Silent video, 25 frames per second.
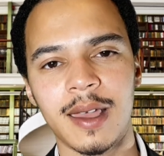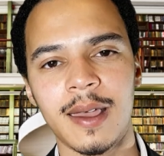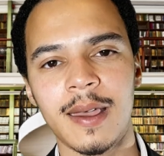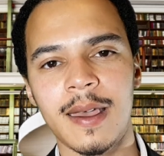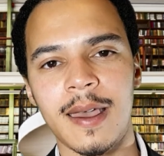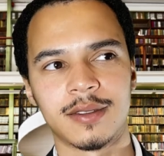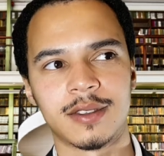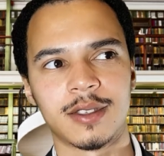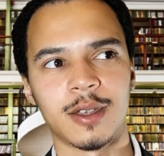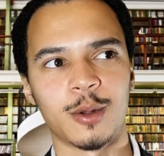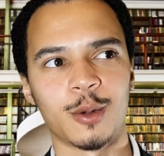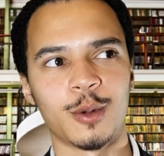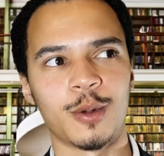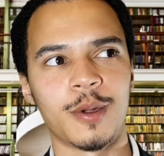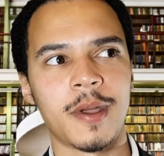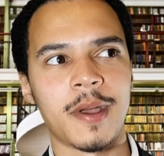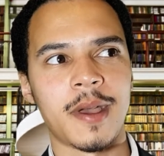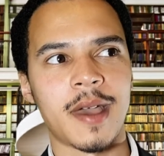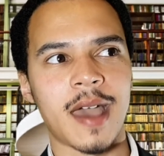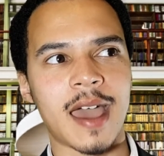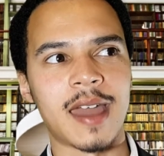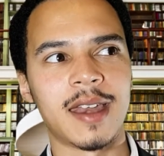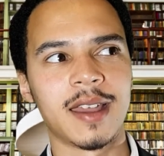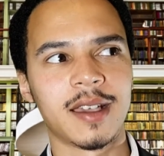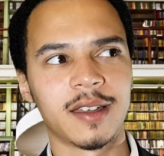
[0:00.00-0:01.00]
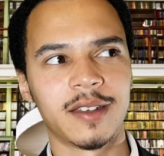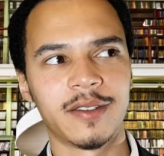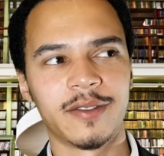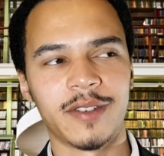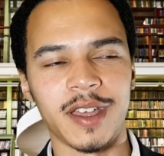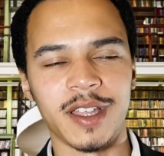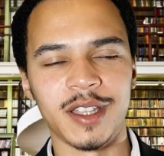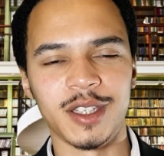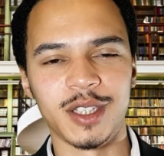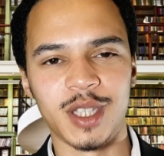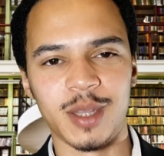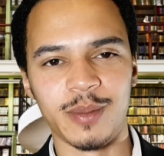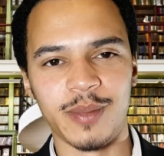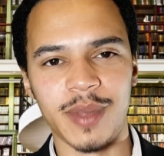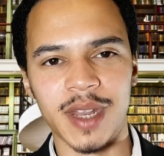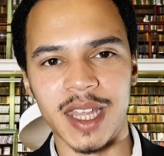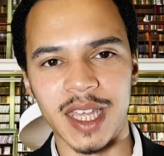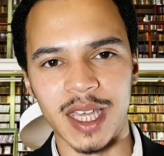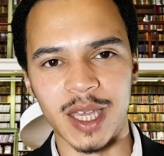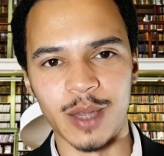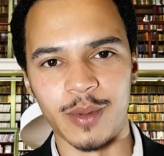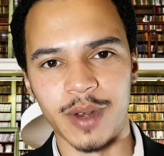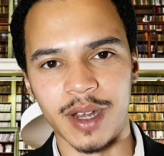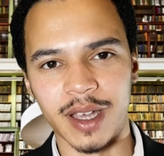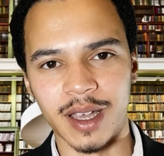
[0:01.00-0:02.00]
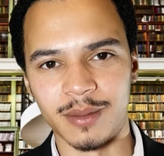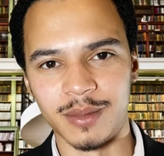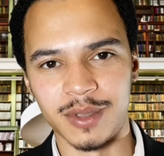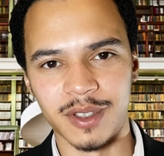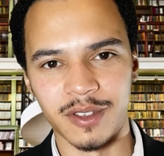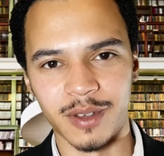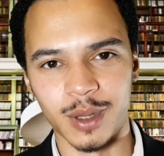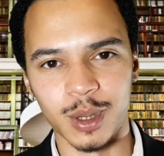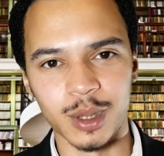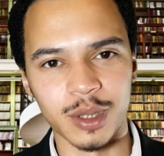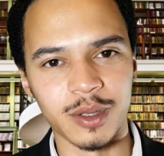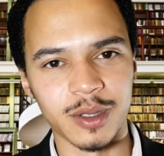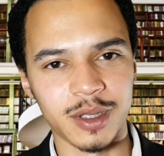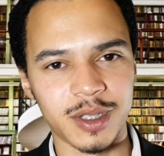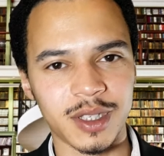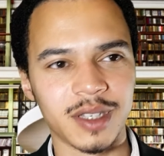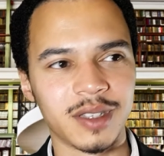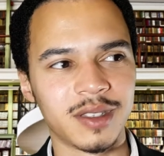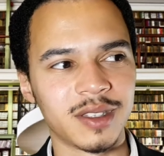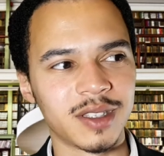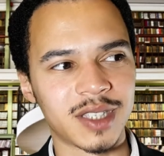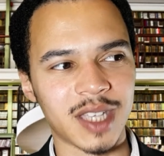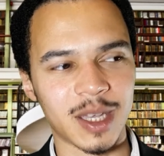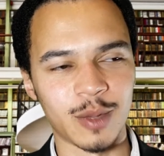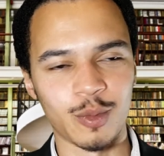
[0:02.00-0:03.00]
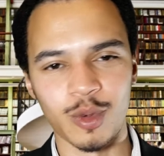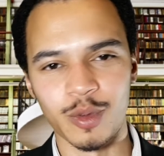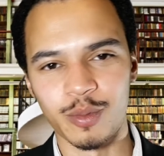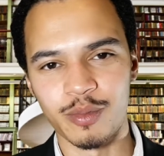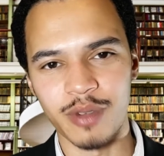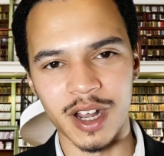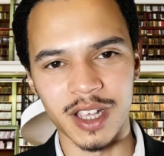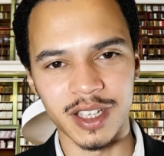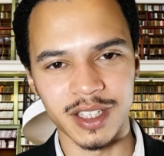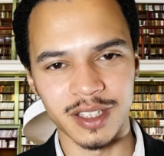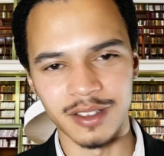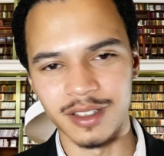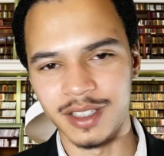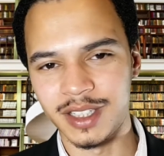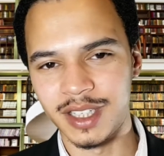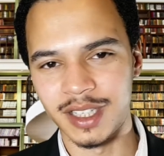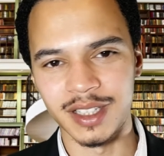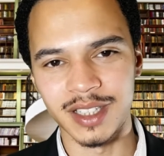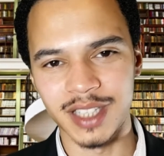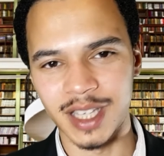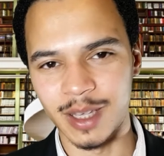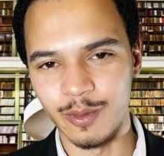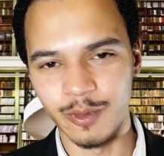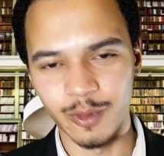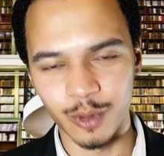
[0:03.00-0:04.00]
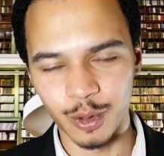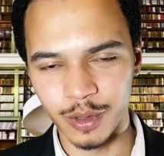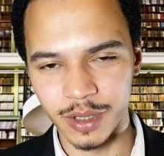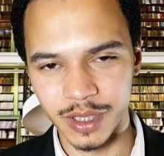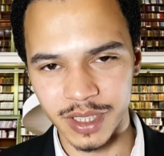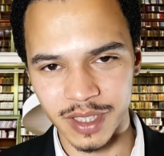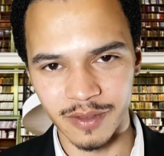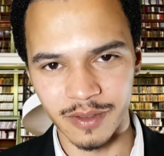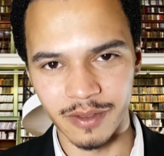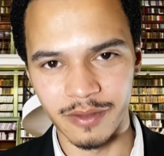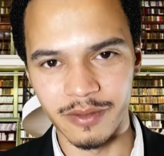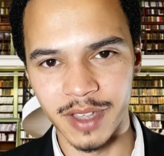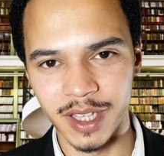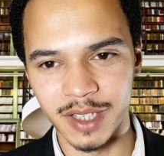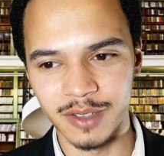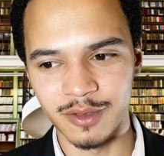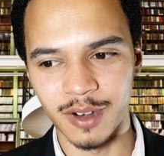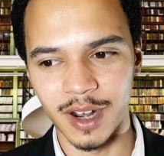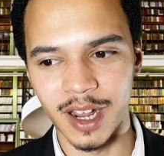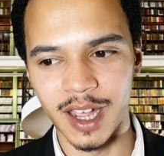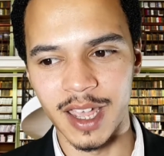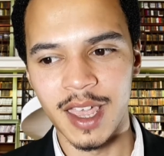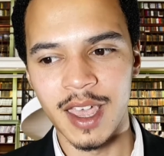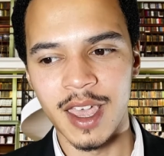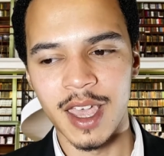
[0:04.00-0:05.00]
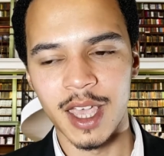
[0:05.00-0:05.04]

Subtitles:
So any kind of instability when it comes to it, you see the same with Brexit, you see the same with all these different things, right?